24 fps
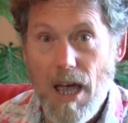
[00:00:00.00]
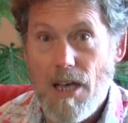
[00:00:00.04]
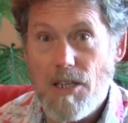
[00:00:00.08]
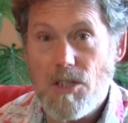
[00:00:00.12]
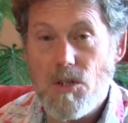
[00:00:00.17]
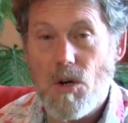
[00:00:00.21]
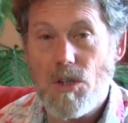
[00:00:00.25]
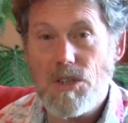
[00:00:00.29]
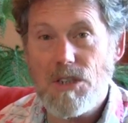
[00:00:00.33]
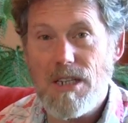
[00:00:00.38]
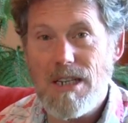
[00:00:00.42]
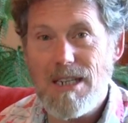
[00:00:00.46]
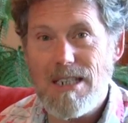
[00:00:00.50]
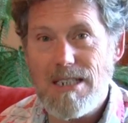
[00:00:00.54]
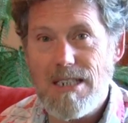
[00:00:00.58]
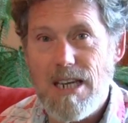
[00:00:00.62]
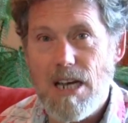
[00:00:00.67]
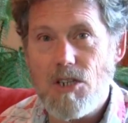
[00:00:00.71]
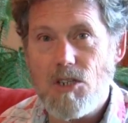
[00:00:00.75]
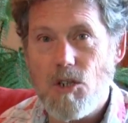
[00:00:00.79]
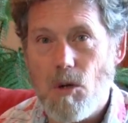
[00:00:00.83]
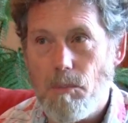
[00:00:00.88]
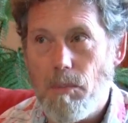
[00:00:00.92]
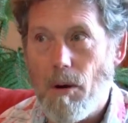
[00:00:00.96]
So it's an
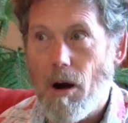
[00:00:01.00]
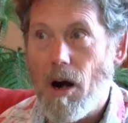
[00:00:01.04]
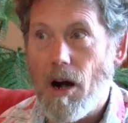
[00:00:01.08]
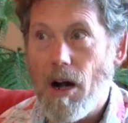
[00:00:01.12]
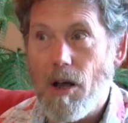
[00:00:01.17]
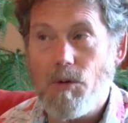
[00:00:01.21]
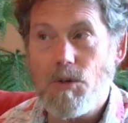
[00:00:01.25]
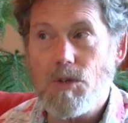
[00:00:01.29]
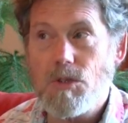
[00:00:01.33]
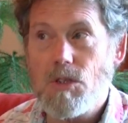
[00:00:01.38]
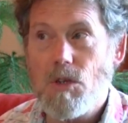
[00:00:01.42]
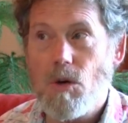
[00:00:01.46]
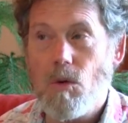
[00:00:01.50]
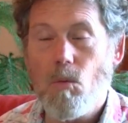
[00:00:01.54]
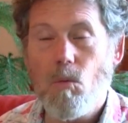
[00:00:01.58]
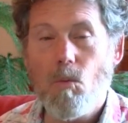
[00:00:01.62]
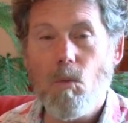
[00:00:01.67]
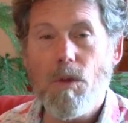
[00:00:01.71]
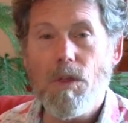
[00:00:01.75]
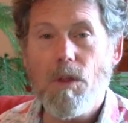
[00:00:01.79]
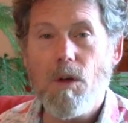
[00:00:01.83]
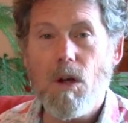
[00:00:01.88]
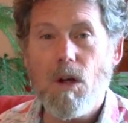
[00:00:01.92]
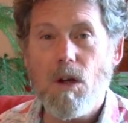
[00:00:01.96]
essential part. It was the,
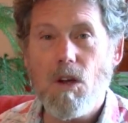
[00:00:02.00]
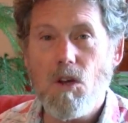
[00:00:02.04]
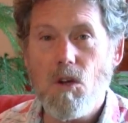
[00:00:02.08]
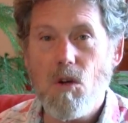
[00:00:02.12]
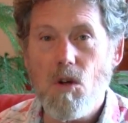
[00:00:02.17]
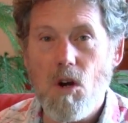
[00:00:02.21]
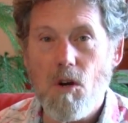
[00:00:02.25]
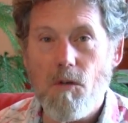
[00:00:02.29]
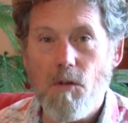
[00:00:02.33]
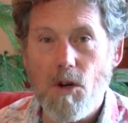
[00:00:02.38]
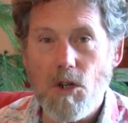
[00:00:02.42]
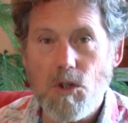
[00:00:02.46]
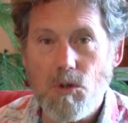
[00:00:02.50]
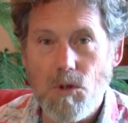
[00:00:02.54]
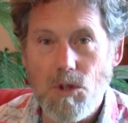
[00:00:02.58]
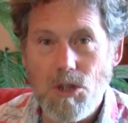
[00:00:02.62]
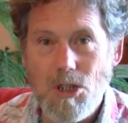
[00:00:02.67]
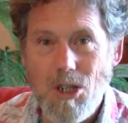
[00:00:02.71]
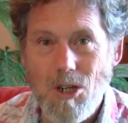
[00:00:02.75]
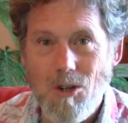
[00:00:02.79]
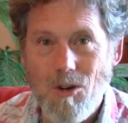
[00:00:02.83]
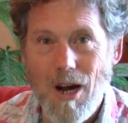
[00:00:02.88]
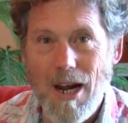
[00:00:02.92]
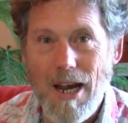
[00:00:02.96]
when the universe
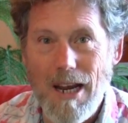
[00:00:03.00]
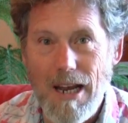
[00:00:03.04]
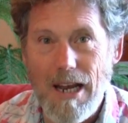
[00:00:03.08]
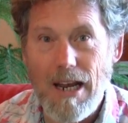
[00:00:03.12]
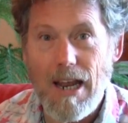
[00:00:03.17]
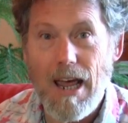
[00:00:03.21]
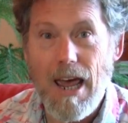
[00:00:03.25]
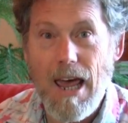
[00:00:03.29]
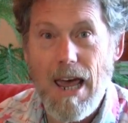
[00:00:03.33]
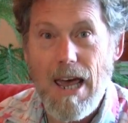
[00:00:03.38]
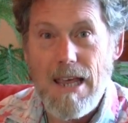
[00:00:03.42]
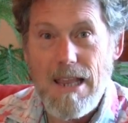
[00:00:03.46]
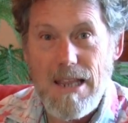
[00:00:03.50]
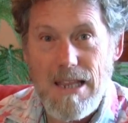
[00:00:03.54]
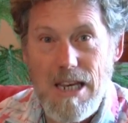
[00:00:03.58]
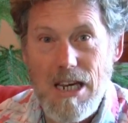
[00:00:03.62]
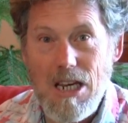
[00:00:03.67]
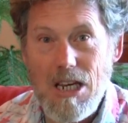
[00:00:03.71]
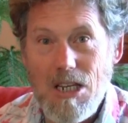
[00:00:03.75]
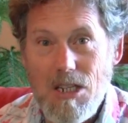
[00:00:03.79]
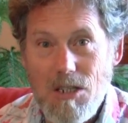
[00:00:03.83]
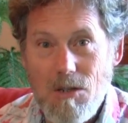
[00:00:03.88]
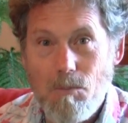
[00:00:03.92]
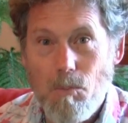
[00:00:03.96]
was created,
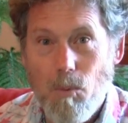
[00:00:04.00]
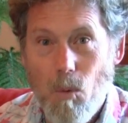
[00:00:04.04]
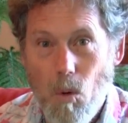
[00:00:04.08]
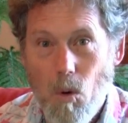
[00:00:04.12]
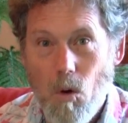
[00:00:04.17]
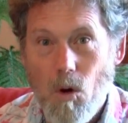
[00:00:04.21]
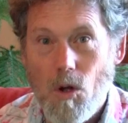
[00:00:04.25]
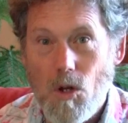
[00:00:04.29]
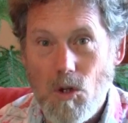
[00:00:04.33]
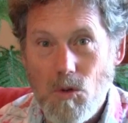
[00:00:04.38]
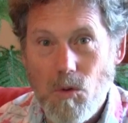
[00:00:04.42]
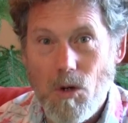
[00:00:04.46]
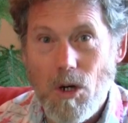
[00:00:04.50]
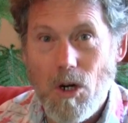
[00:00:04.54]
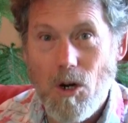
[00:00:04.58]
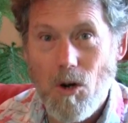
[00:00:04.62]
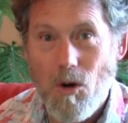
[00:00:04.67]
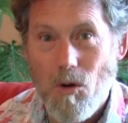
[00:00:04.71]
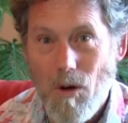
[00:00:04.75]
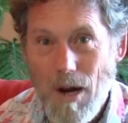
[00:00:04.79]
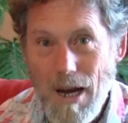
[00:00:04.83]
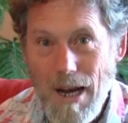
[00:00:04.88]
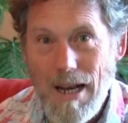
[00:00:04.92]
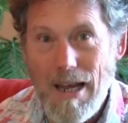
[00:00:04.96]
these portals were
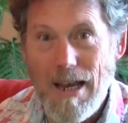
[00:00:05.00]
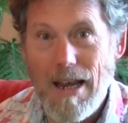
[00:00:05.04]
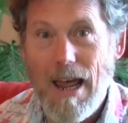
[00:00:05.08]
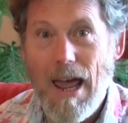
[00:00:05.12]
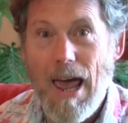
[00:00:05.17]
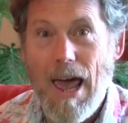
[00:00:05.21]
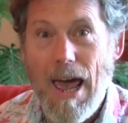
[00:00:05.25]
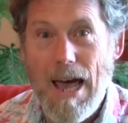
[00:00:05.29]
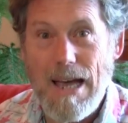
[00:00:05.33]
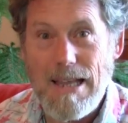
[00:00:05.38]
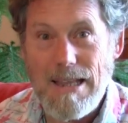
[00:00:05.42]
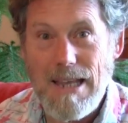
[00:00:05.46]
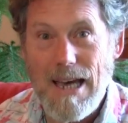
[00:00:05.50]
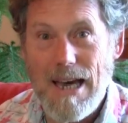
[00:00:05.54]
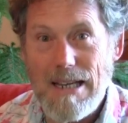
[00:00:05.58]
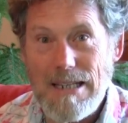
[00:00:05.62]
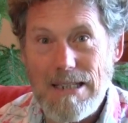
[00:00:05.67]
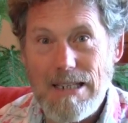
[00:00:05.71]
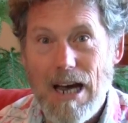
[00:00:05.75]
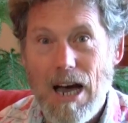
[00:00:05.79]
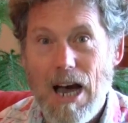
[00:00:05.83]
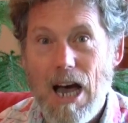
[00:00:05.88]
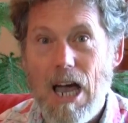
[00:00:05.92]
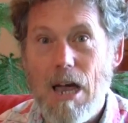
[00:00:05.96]
created at
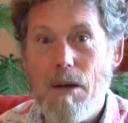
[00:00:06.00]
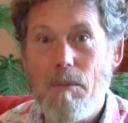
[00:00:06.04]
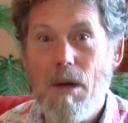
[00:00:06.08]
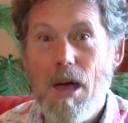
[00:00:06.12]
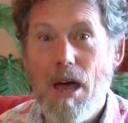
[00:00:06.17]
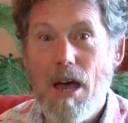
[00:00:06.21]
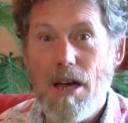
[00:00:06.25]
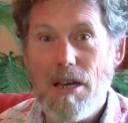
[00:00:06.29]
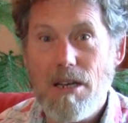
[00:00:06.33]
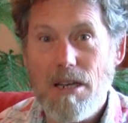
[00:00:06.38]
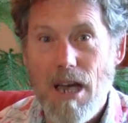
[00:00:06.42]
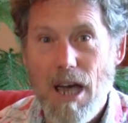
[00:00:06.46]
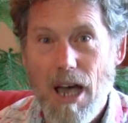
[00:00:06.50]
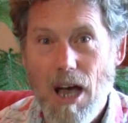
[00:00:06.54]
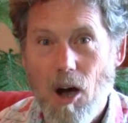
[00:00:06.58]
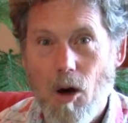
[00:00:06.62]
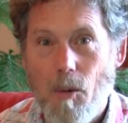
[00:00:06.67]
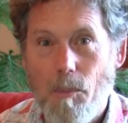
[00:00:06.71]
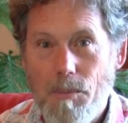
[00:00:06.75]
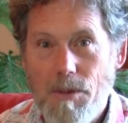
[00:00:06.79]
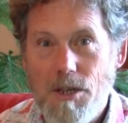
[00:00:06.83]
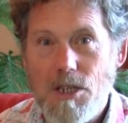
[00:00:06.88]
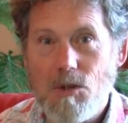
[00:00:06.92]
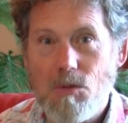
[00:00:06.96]
that time to
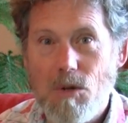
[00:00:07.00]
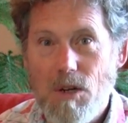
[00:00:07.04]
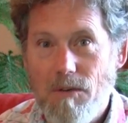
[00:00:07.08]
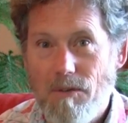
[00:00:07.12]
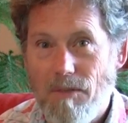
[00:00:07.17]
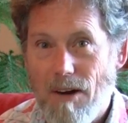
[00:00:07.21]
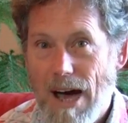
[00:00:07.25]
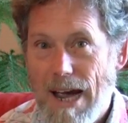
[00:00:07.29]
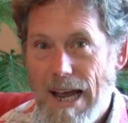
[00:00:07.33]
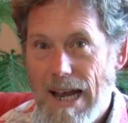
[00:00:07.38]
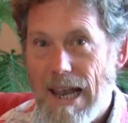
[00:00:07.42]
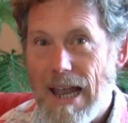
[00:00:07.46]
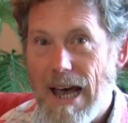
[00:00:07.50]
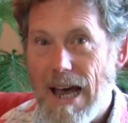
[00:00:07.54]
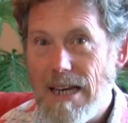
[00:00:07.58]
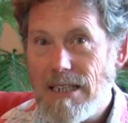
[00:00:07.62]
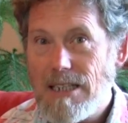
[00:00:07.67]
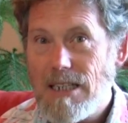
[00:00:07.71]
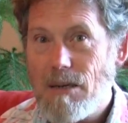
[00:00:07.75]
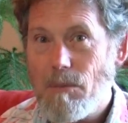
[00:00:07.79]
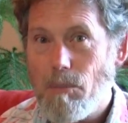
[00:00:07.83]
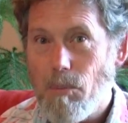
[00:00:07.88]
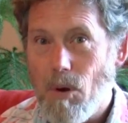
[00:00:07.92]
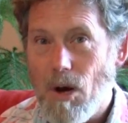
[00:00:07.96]
help this
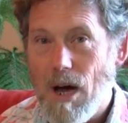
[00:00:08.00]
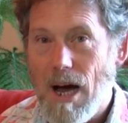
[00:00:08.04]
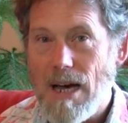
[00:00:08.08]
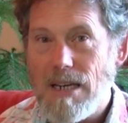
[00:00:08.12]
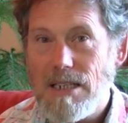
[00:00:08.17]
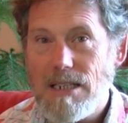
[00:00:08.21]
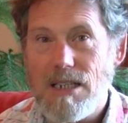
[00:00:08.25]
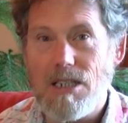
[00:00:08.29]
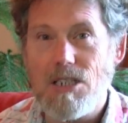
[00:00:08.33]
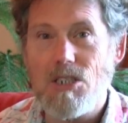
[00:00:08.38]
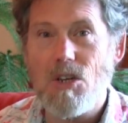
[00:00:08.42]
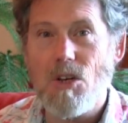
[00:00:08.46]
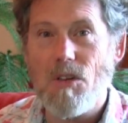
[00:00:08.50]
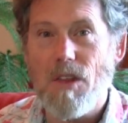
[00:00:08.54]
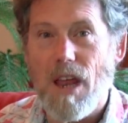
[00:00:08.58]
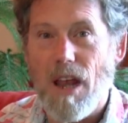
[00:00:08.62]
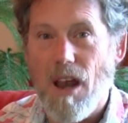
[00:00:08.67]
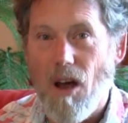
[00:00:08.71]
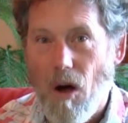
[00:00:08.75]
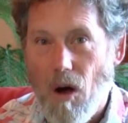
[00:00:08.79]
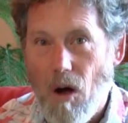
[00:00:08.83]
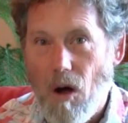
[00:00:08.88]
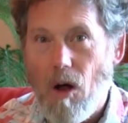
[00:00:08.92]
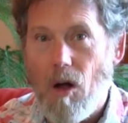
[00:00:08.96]
revitalizing process so that
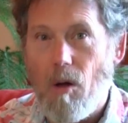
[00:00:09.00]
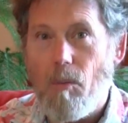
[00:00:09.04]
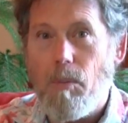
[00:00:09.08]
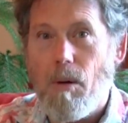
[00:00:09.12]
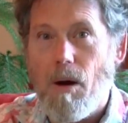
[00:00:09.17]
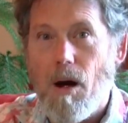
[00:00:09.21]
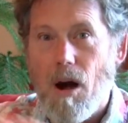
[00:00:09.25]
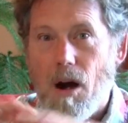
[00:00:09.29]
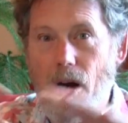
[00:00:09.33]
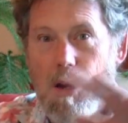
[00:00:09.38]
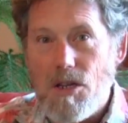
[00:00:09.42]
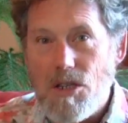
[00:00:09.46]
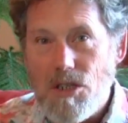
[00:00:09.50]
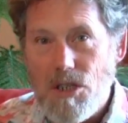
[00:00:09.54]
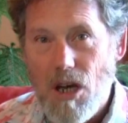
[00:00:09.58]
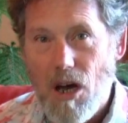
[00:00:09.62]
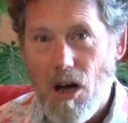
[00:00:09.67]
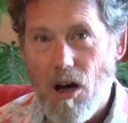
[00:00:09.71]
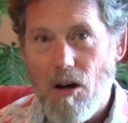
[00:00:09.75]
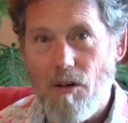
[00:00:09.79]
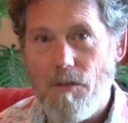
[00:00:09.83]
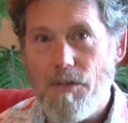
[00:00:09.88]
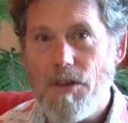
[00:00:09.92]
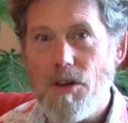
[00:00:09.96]
all parts
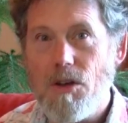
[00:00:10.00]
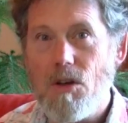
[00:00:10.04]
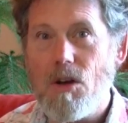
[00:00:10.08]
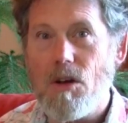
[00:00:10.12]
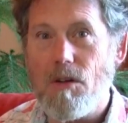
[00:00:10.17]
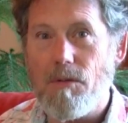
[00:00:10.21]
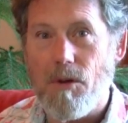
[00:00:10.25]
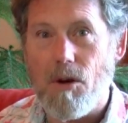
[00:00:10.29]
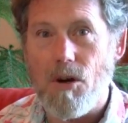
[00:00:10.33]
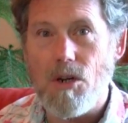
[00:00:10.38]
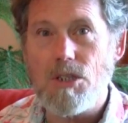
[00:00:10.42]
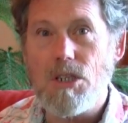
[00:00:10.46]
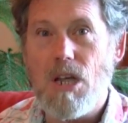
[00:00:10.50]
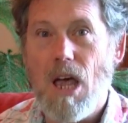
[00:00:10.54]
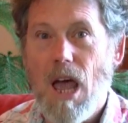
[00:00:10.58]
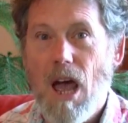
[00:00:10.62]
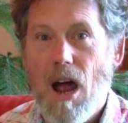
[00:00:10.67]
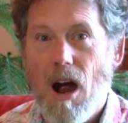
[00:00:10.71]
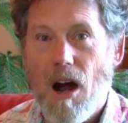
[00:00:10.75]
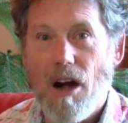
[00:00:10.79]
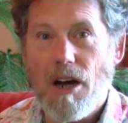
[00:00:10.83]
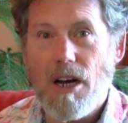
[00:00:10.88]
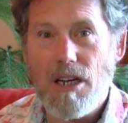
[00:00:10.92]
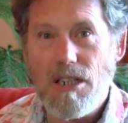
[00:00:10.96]
of the universe
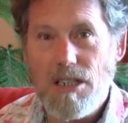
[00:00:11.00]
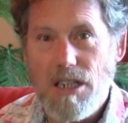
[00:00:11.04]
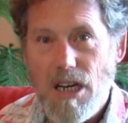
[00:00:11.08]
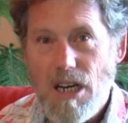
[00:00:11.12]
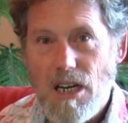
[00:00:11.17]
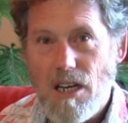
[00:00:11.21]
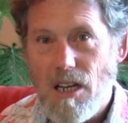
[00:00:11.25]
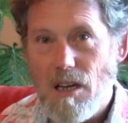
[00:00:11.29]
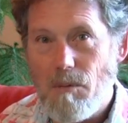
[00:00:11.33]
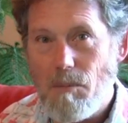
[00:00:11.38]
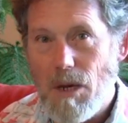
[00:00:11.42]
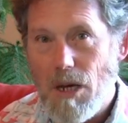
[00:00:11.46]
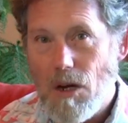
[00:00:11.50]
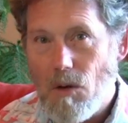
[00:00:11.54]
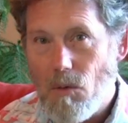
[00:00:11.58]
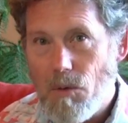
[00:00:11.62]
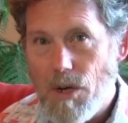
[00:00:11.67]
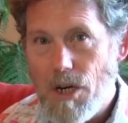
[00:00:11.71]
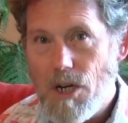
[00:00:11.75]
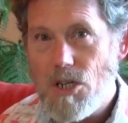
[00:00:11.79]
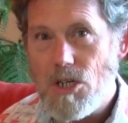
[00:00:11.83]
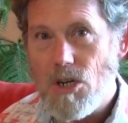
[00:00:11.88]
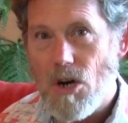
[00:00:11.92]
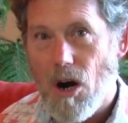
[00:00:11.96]
are continually being
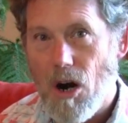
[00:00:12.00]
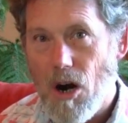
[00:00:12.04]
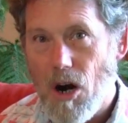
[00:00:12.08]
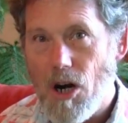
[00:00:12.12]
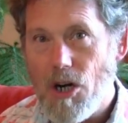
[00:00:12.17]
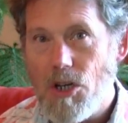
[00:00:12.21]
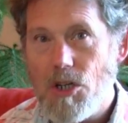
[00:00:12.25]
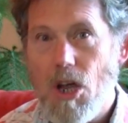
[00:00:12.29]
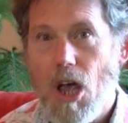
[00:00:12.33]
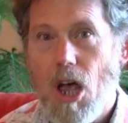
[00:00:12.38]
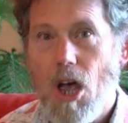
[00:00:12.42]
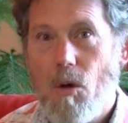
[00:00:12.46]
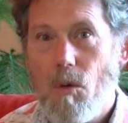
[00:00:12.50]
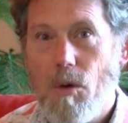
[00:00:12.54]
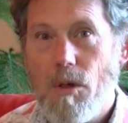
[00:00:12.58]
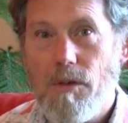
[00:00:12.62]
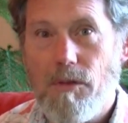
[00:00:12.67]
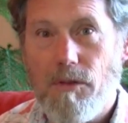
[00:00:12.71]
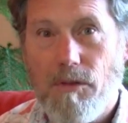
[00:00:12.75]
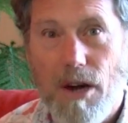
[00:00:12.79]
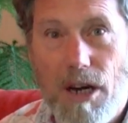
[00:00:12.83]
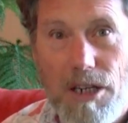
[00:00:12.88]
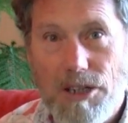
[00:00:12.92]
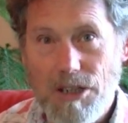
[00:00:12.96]
recharged with
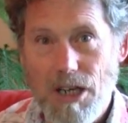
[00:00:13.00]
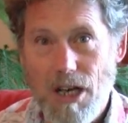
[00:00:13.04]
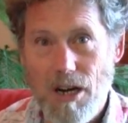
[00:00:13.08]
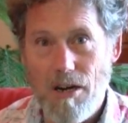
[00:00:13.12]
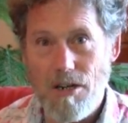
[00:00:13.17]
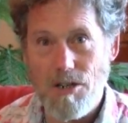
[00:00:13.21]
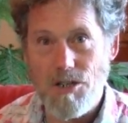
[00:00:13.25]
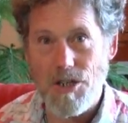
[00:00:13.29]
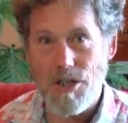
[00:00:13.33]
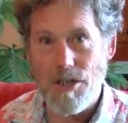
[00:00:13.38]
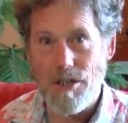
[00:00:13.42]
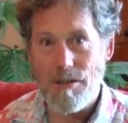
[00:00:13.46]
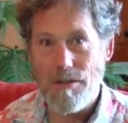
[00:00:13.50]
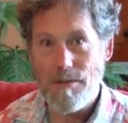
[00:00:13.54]
fresh energy.